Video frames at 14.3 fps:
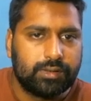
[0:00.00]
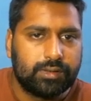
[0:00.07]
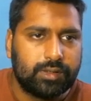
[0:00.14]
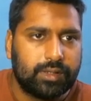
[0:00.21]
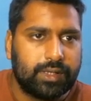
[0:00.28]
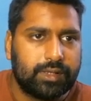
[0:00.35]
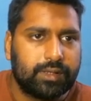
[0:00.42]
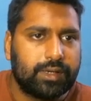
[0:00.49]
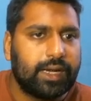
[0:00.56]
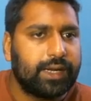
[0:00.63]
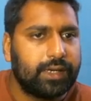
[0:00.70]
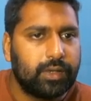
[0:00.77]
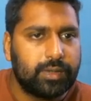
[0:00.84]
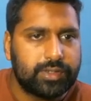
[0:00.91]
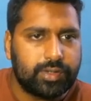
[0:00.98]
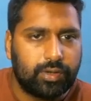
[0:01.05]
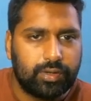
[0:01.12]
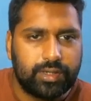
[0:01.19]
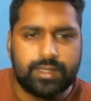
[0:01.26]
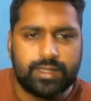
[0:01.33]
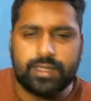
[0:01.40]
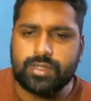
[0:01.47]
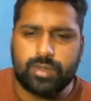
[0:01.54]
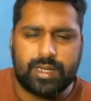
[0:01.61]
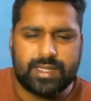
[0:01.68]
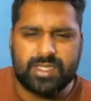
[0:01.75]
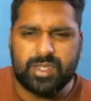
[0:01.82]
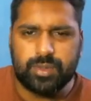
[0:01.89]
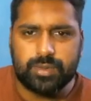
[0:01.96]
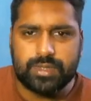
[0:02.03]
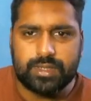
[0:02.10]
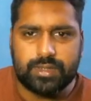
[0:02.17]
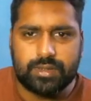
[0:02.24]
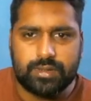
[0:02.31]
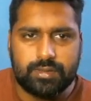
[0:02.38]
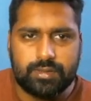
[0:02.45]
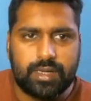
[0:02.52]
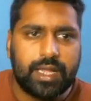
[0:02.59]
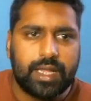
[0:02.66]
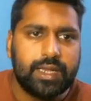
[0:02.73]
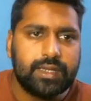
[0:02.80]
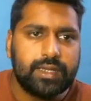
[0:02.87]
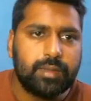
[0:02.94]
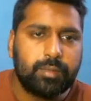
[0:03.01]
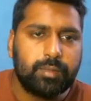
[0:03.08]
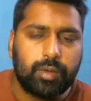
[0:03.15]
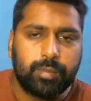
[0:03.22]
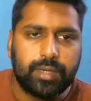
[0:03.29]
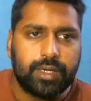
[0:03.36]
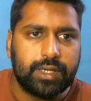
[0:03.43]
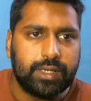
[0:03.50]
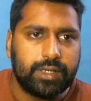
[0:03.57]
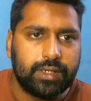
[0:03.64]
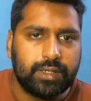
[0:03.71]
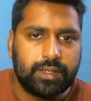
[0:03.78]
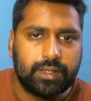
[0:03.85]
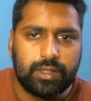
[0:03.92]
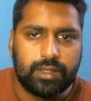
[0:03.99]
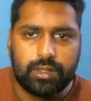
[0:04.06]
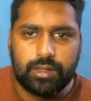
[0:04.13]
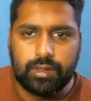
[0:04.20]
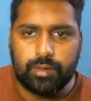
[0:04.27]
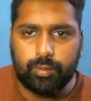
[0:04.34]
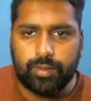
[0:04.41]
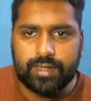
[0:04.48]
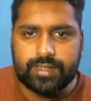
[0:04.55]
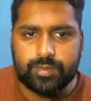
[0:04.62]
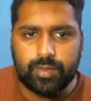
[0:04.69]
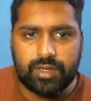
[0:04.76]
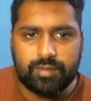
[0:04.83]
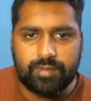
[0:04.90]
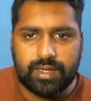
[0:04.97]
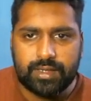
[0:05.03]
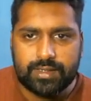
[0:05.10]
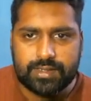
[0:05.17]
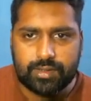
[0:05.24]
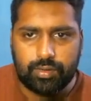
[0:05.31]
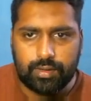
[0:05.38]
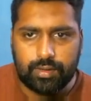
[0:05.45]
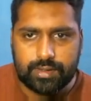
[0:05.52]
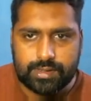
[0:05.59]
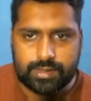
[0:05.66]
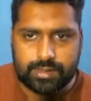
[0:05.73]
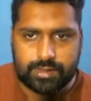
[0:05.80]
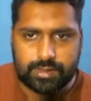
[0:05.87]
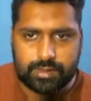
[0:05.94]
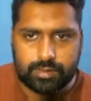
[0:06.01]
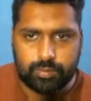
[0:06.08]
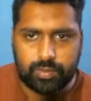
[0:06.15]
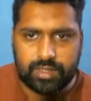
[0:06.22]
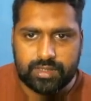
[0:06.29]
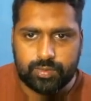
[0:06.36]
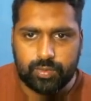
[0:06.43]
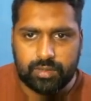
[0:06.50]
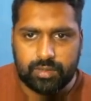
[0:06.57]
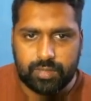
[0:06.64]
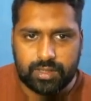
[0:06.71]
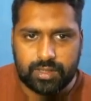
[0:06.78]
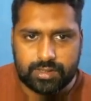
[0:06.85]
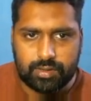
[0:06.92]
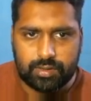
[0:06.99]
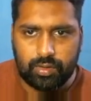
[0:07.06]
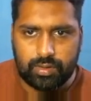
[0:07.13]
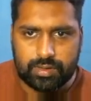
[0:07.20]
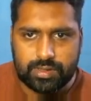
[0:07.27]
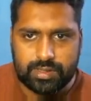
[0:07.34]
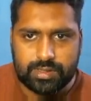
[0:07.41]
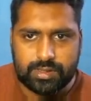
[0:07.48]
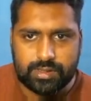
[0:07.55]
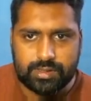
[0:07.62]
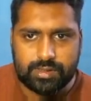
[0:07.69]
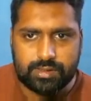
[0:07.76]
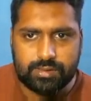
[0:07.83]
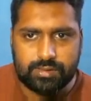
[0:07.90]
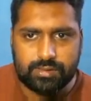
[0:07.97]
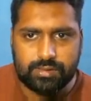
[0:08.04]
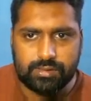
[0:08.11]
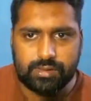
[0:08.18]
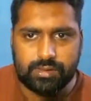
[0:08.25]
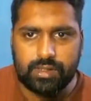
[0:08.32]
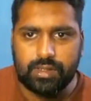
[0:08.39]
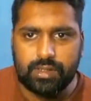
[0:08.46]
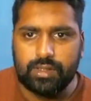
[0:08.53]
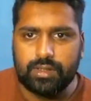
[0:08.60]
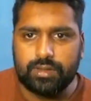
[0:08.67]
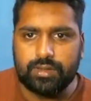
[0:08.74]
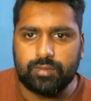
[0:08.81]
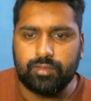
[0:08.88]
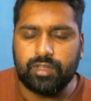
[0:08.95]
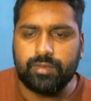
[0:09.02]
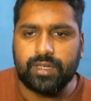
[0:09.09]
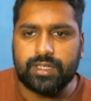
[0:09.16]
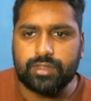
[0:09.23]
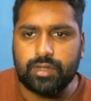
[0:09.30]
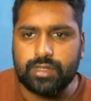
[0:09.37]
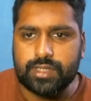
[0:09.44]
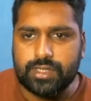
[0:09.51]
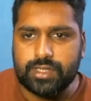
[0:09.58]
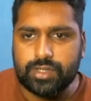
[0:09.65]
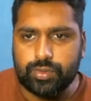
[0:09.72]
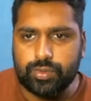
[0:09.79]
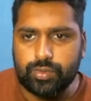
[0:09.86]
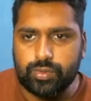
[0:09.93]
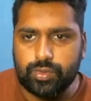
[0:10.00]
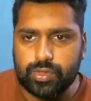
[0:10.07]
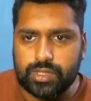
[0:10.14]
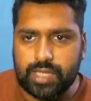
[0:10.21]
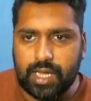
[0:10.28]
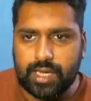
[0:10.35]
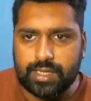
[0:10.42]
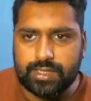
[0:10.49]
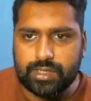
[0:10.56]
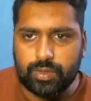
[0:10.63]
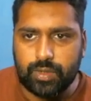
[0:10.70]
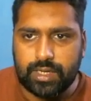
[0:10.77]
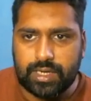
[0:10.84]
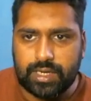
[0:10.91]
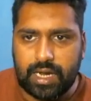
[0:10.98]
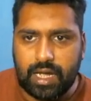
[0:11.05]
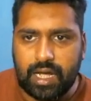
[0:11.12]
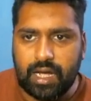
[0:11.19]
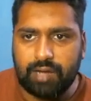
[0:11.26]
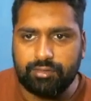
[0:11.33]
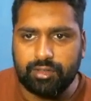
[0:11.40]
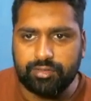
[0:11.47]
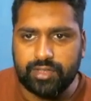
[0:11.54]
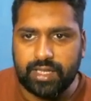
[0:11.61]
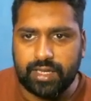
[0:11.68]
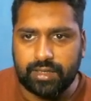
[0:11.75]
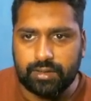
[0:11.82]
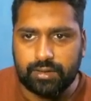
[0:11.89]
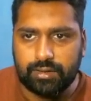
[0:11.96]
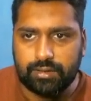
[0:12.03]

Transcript: Okay, right now it's already there, so let's use it. Again, the property. What is 1 minus cos? What is 1 plus cos? 1 minus cos is 2 sine square half of the angle.